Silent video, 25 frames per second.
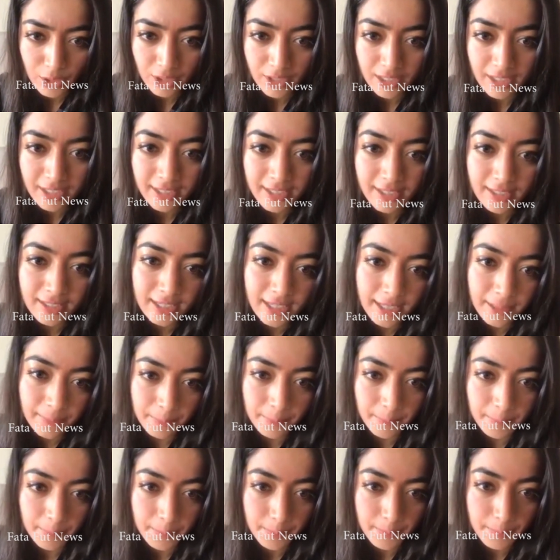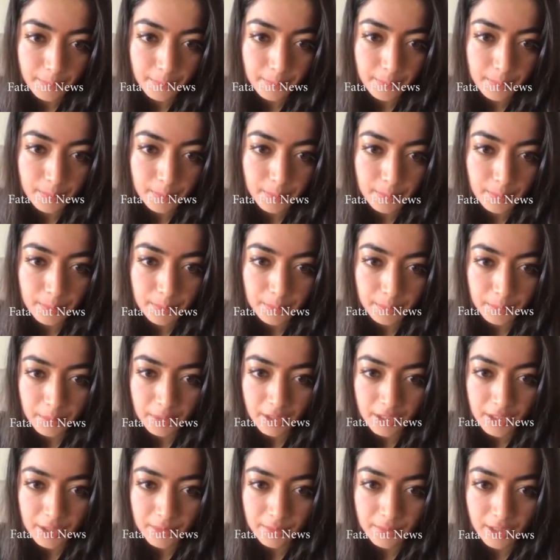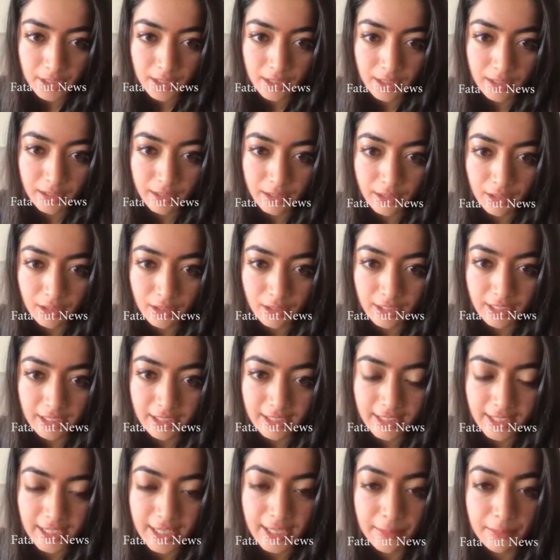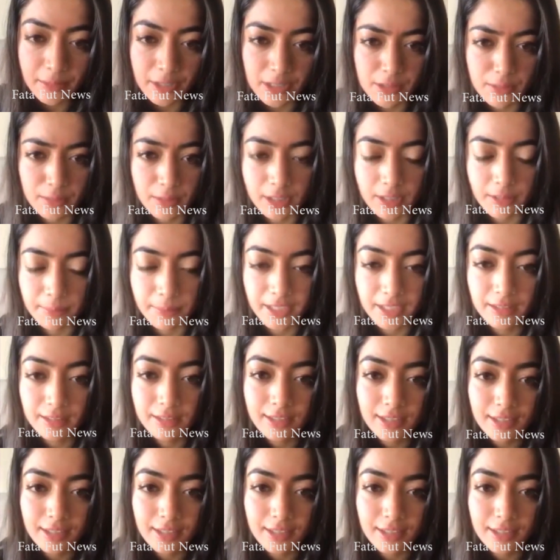Your nickname, Rashmika, your nickname, Rashmika.